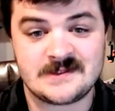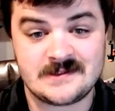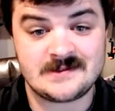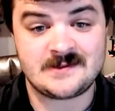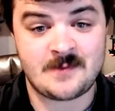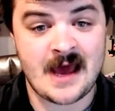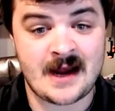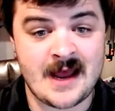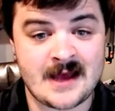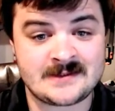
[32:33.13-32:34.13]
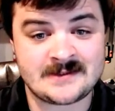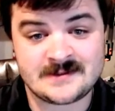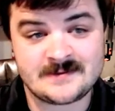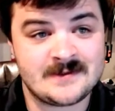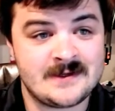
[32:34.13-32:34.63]
It's
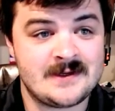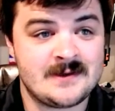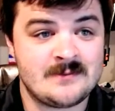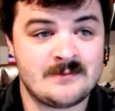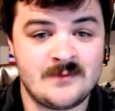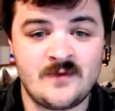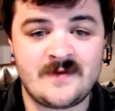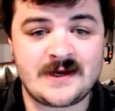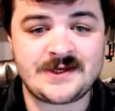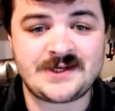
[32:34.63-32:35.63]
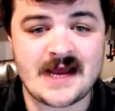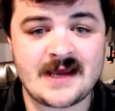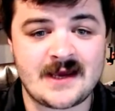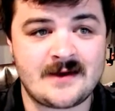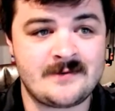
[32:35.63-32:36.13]
badass. Moving and
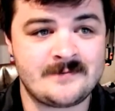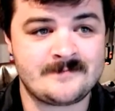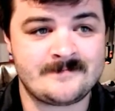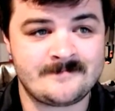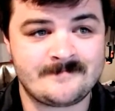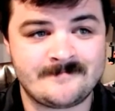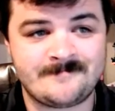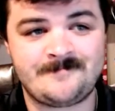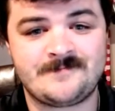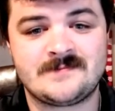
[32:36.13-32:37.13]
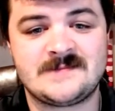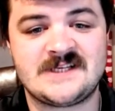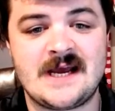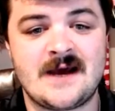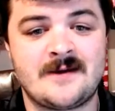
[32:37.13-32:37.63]
shaking. See ya.